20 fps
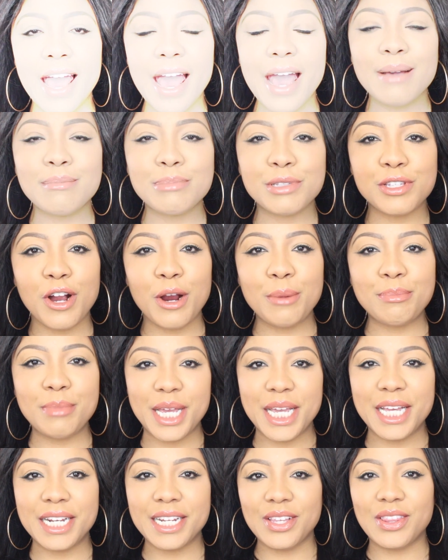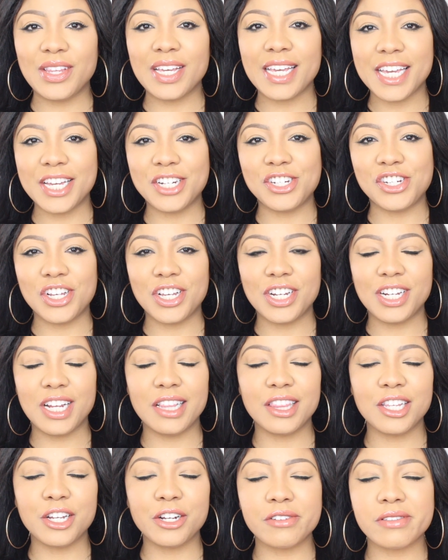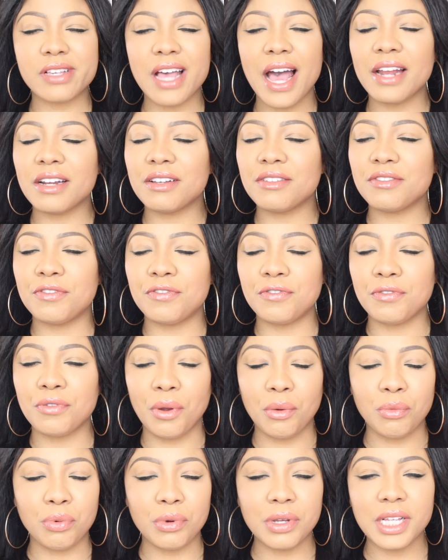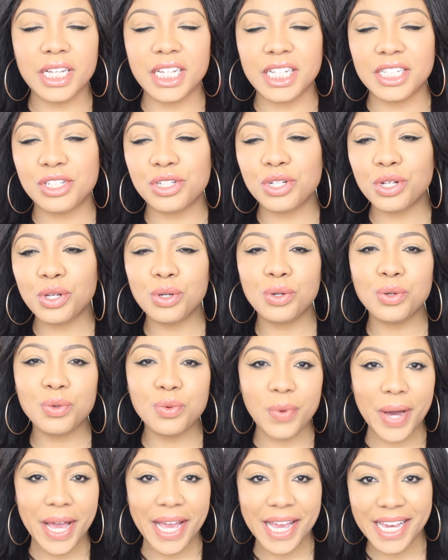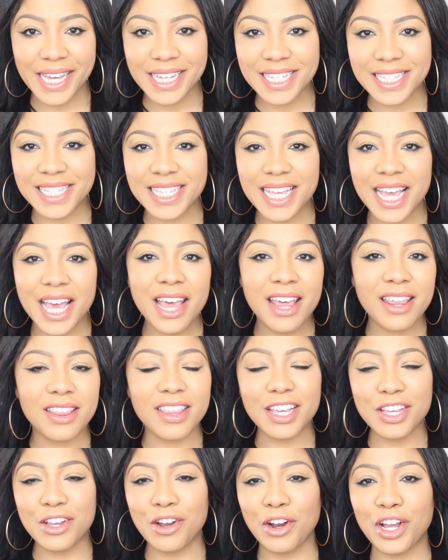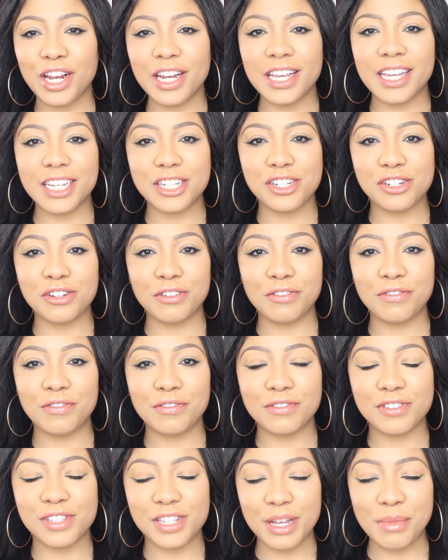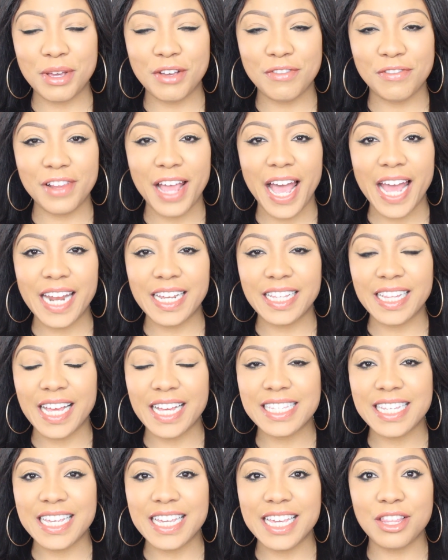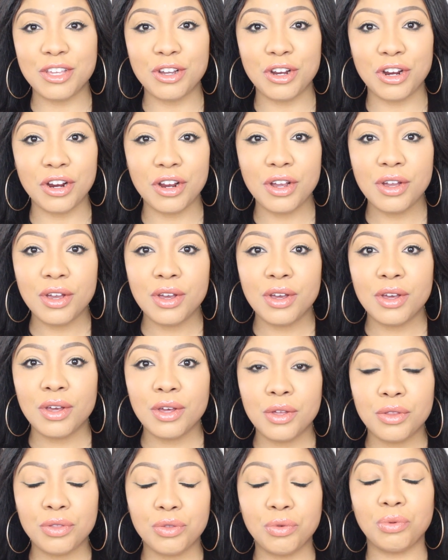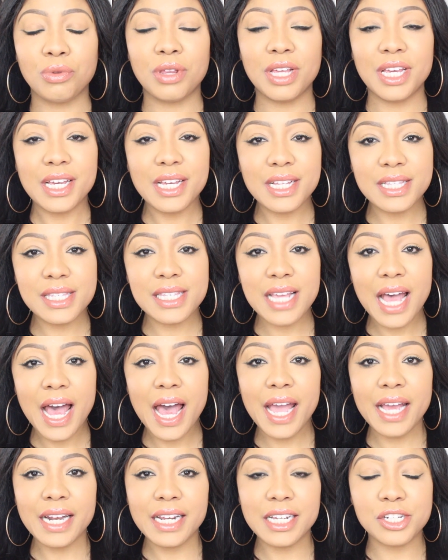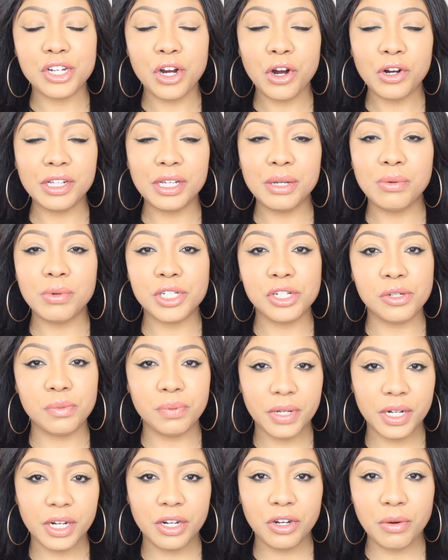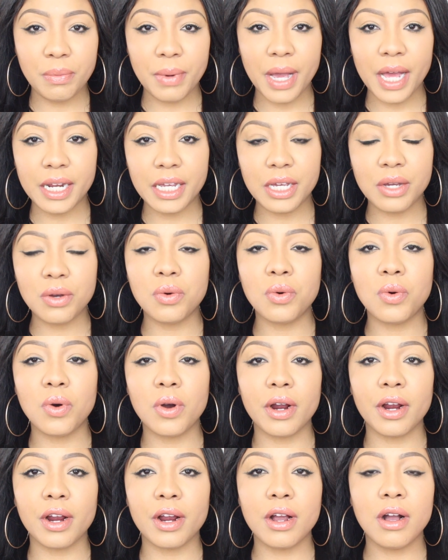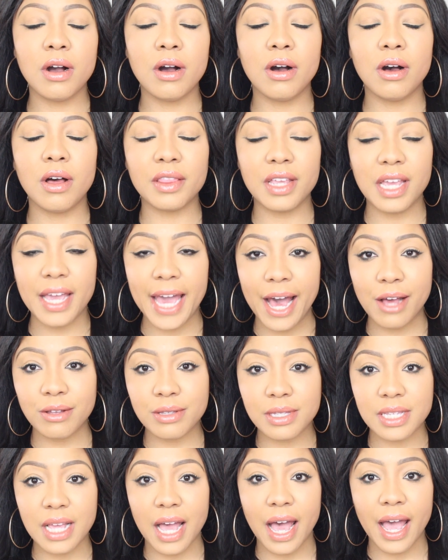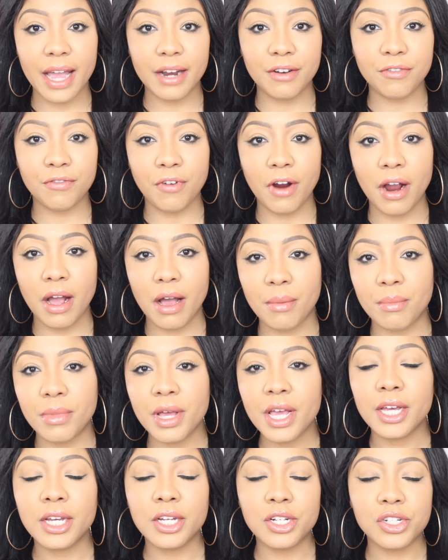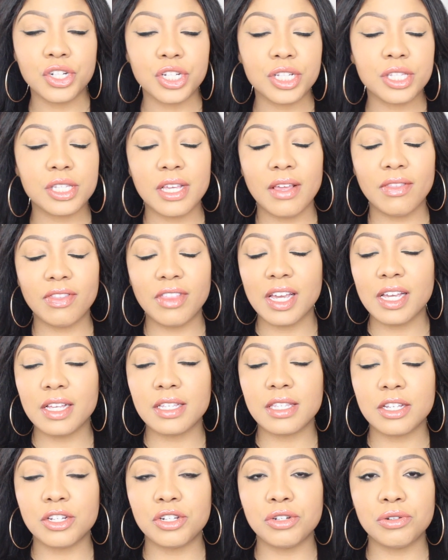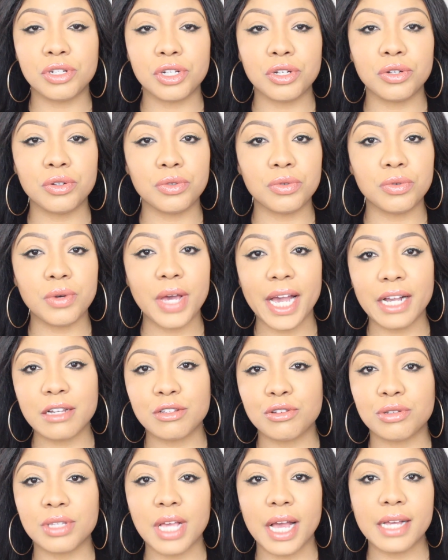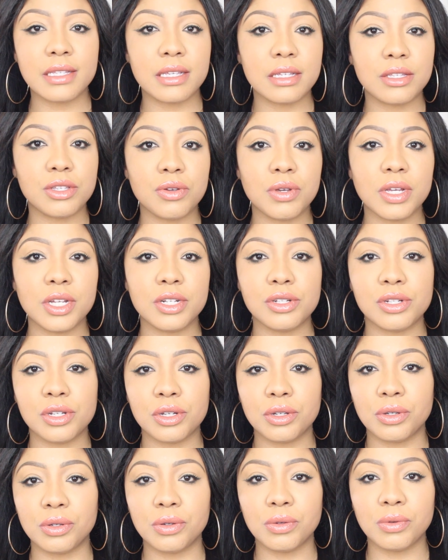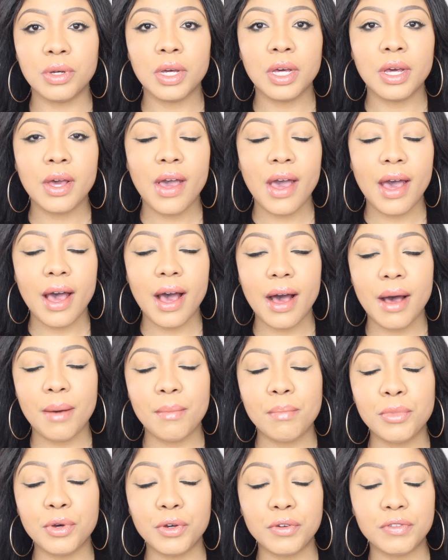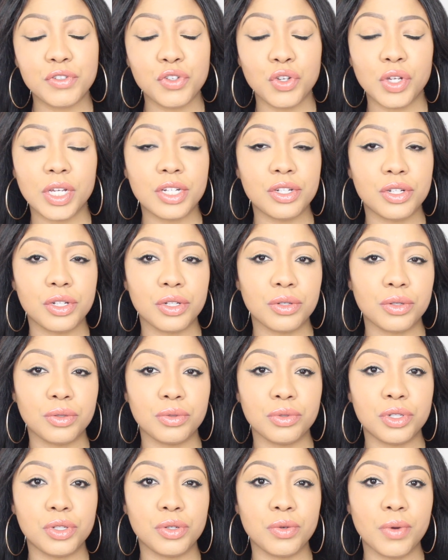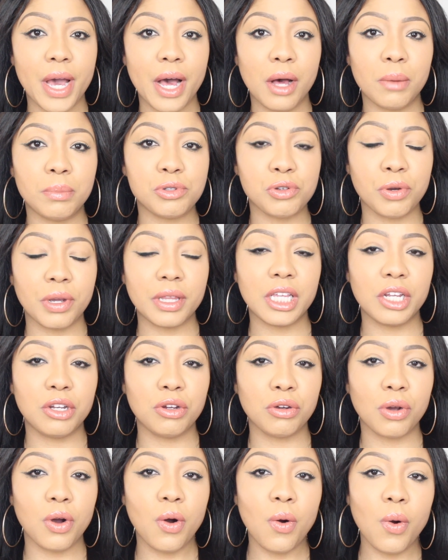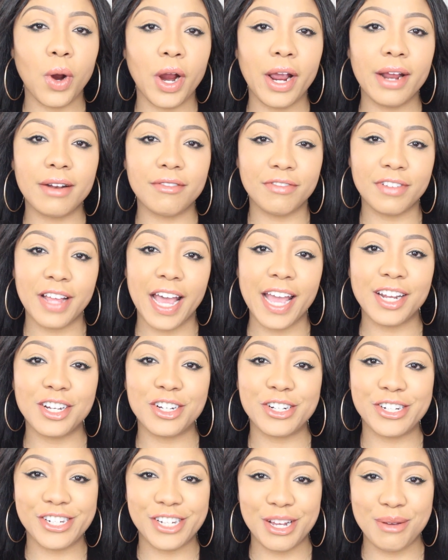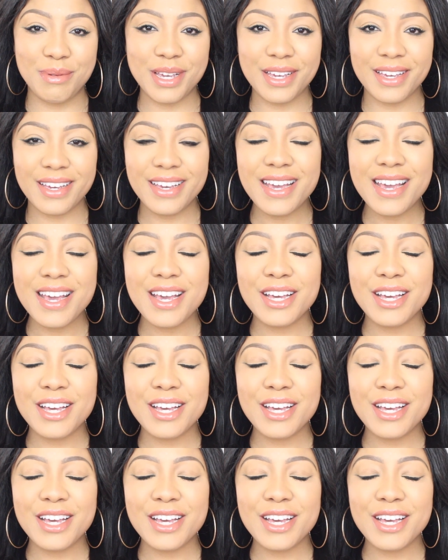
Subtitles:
Abs are made in the kitchen, and there's kind of really two ways that you're going to get your stomach flat, and that's either through the inside, internally, what you put in your body, or on the outside from just things that you do, exercises you can do, moves you can do to help strengthen your core and flatten your stomach.